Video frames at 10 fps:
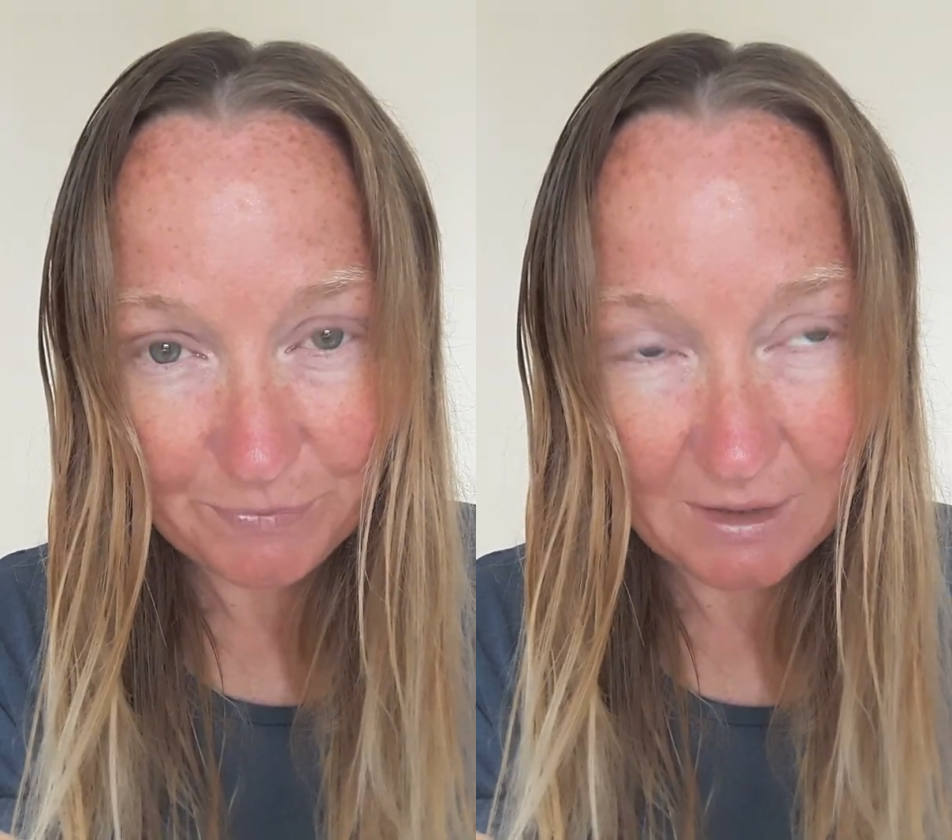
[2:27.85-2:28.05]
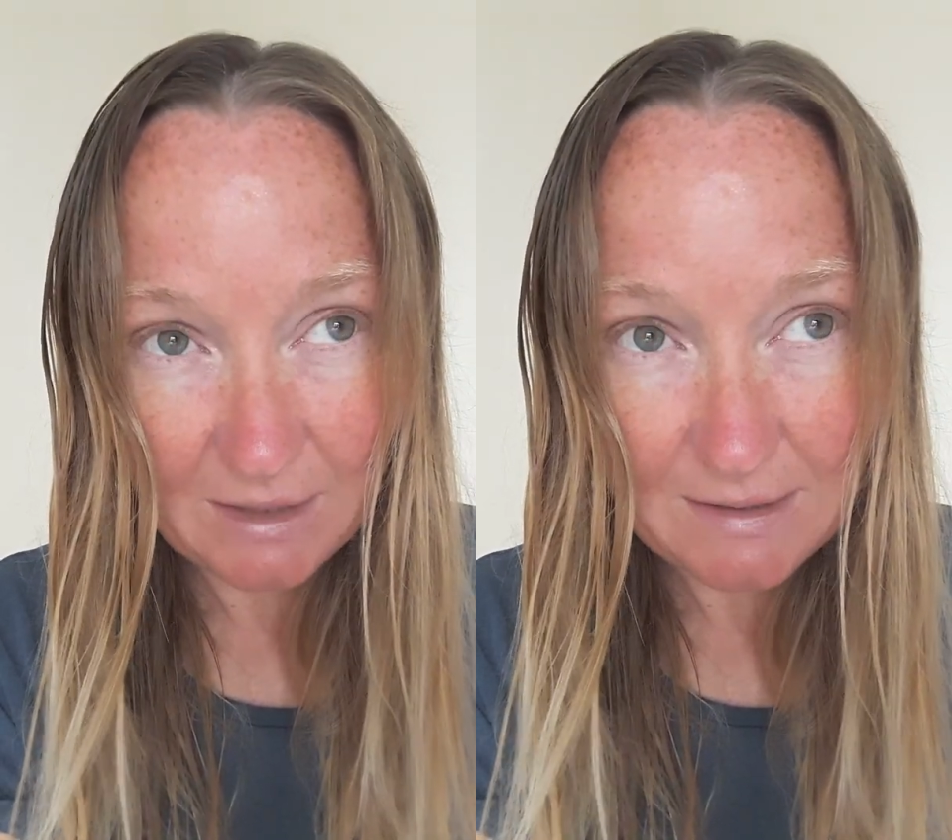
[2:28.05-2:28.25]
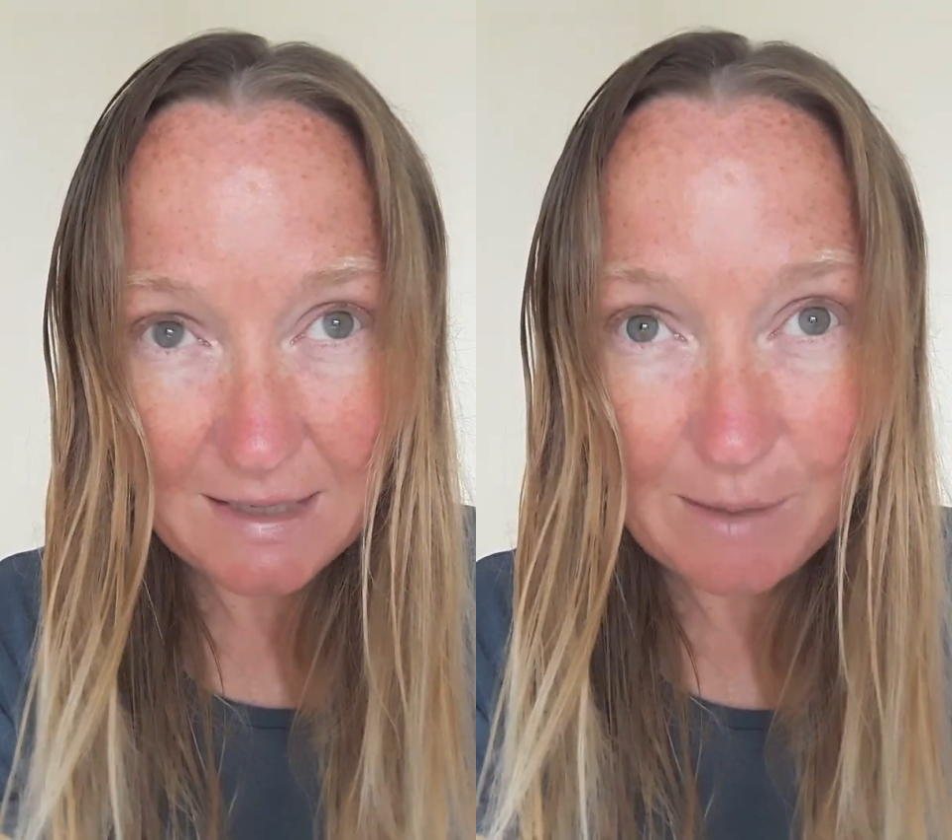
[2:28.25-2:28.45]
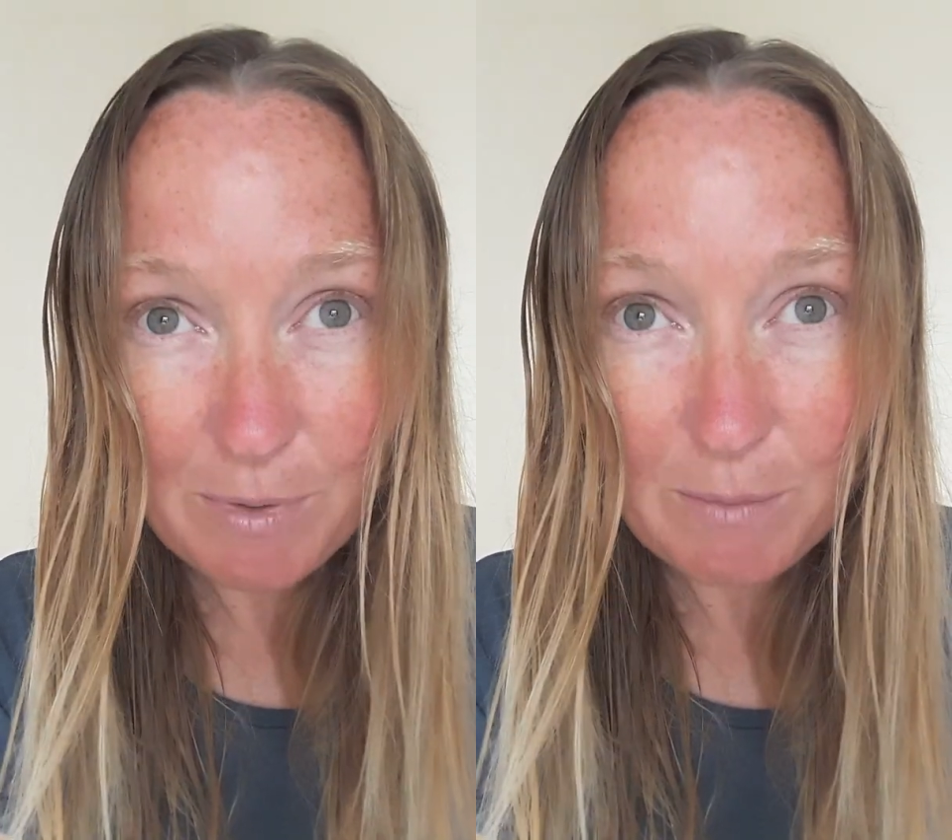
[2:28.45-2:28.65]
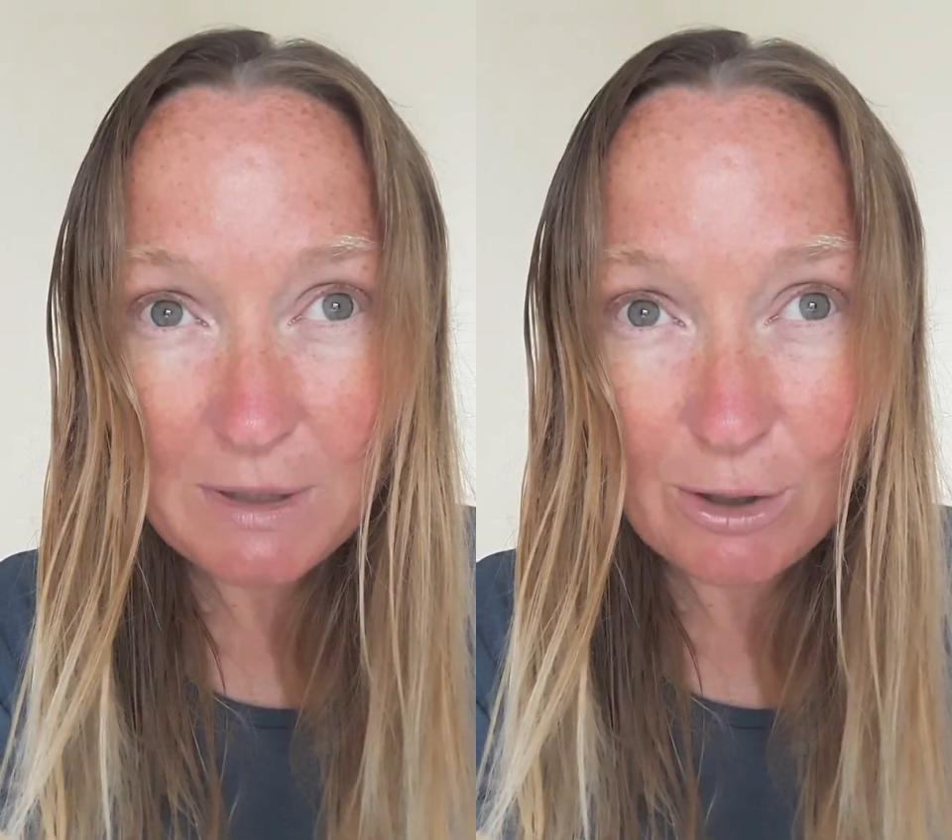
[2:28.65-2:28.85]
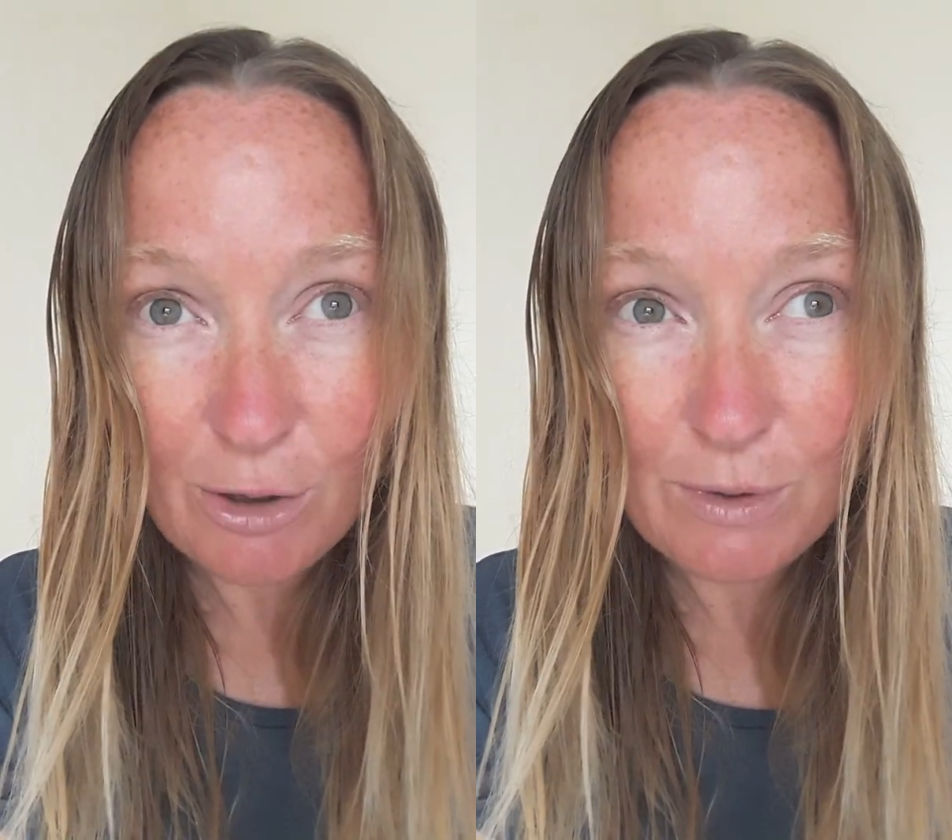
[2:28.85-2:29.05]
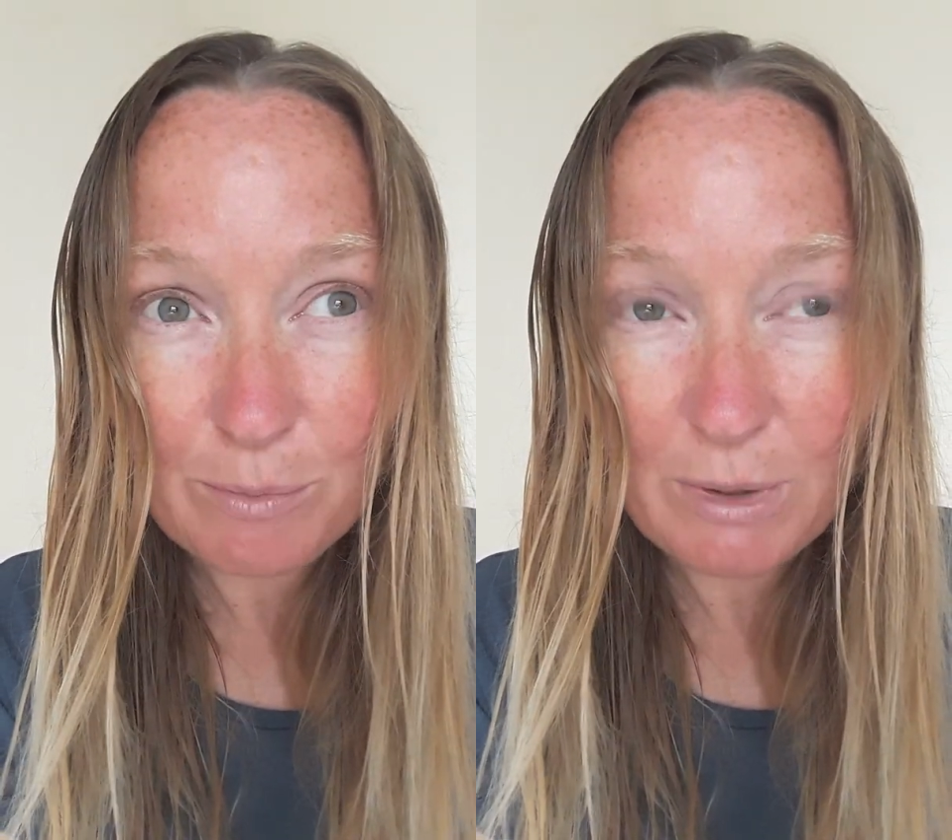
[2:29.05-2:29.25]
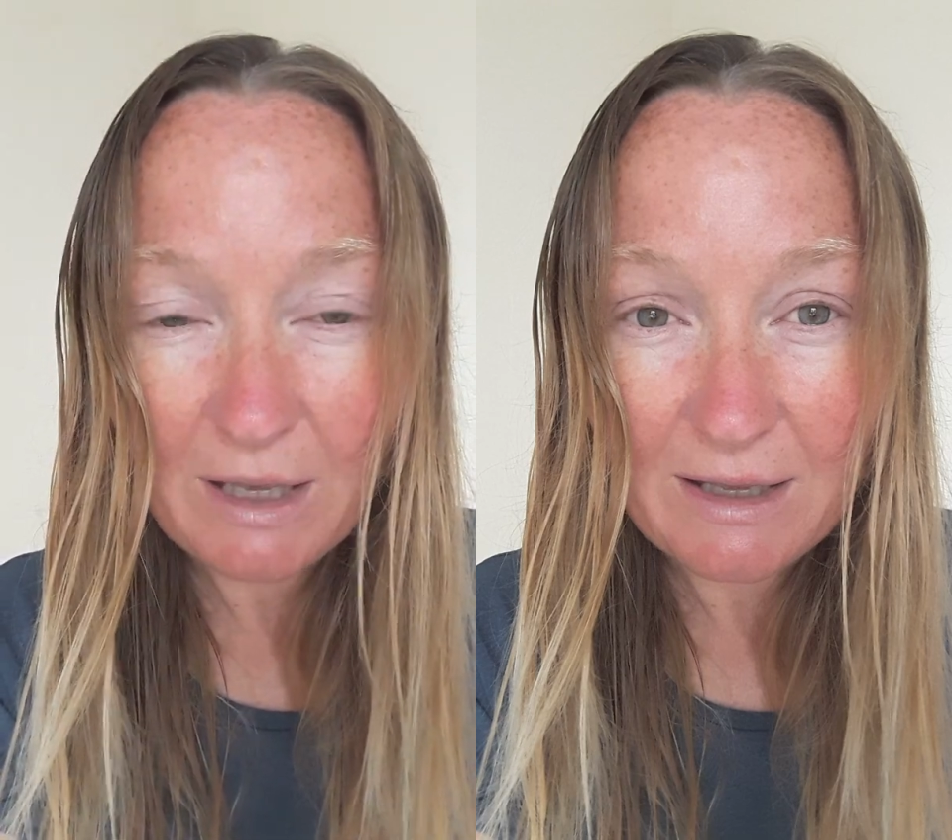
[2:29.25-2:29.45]
It's keeping me going
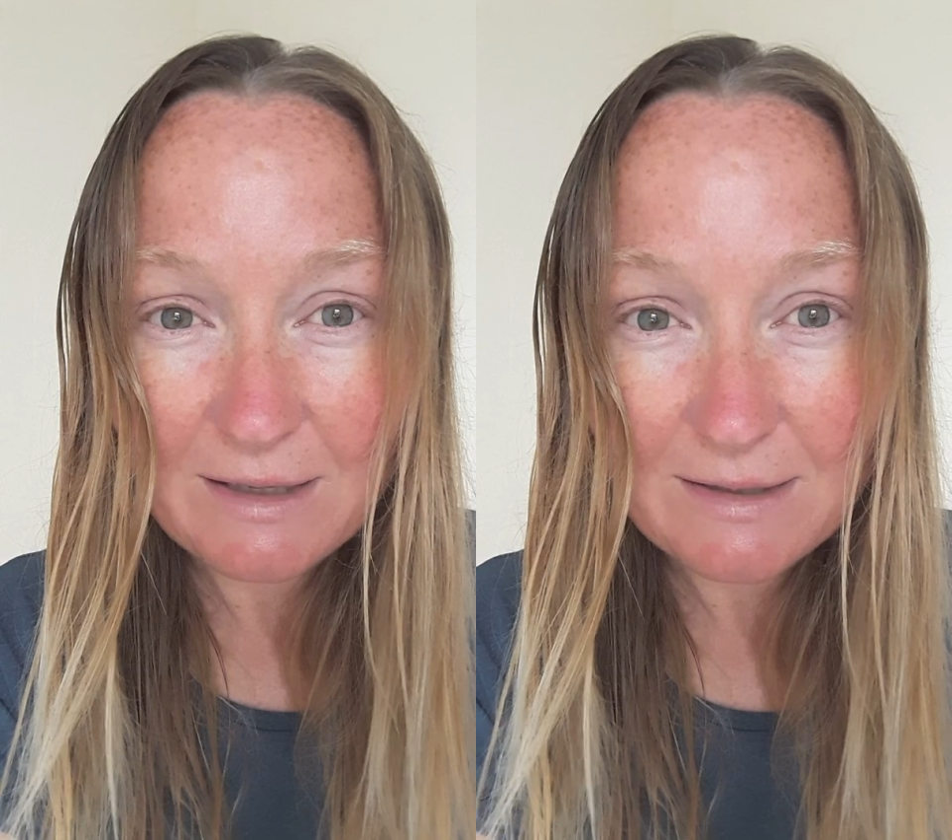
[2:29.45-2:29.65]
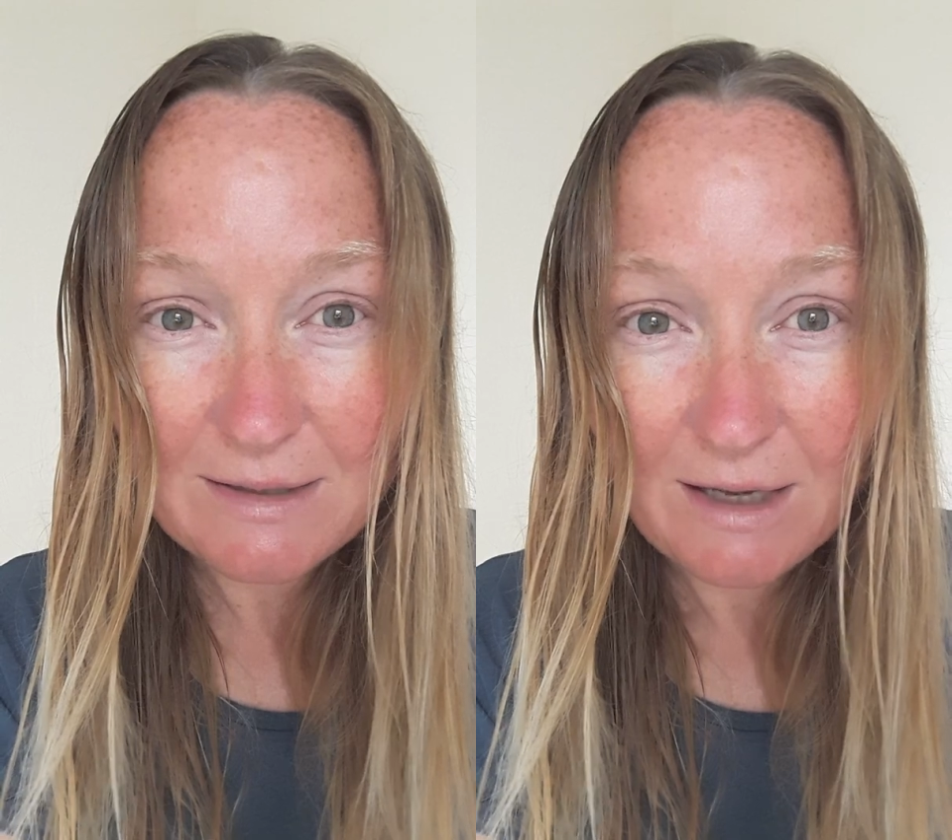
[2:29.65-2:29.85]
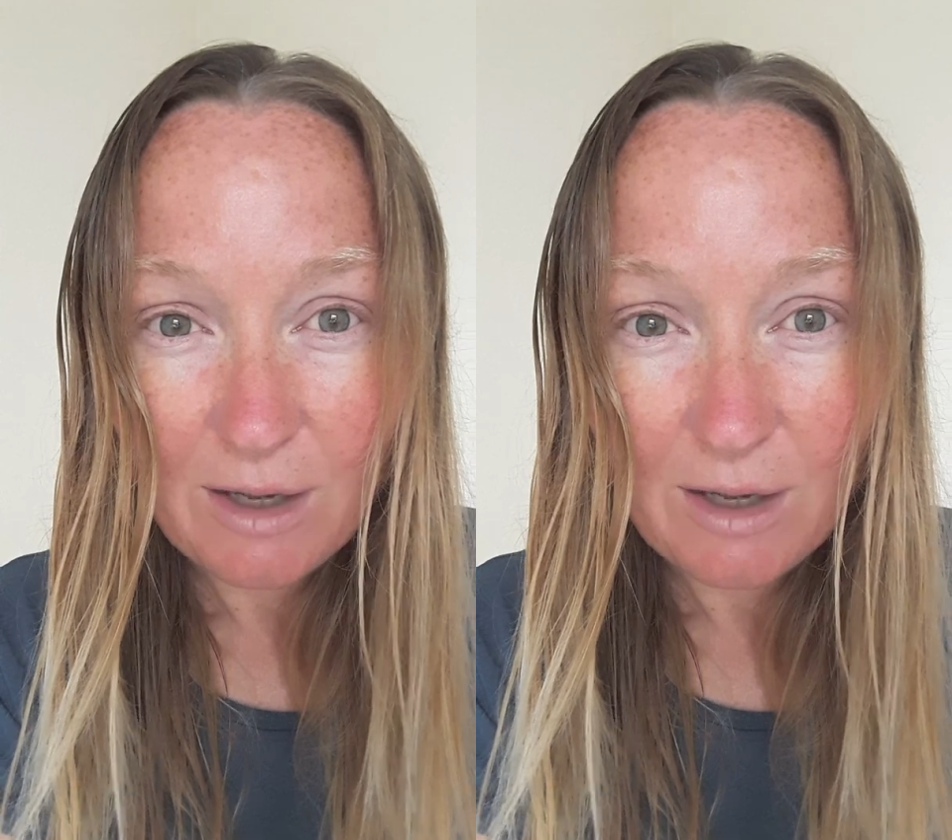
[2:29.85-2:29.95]
because